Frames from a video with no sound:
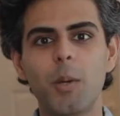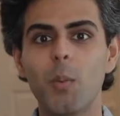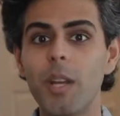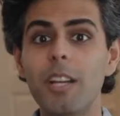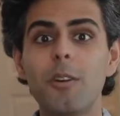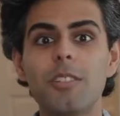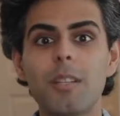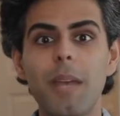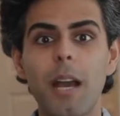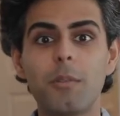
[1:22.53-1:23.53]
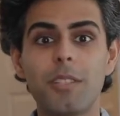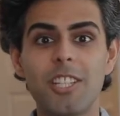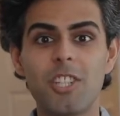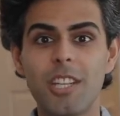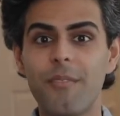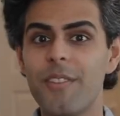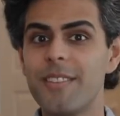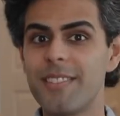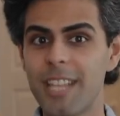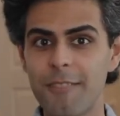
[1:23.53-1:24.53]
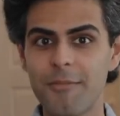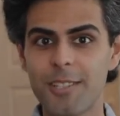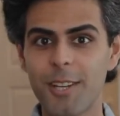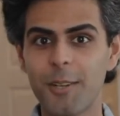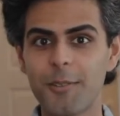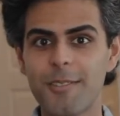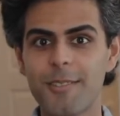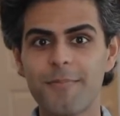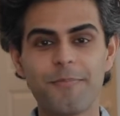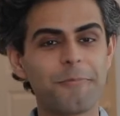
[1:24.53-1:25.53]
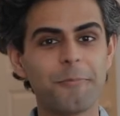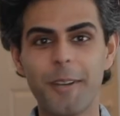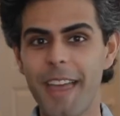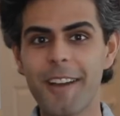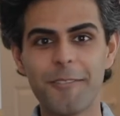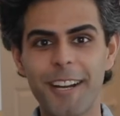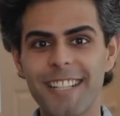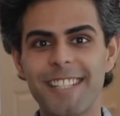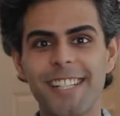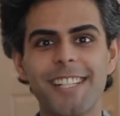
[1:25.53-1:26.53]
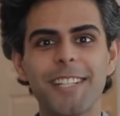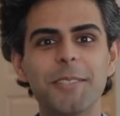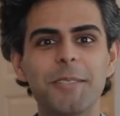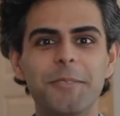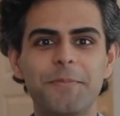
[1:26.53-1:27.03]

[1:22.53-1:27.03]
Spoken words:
We're going to be able to achieve the same results without writing code.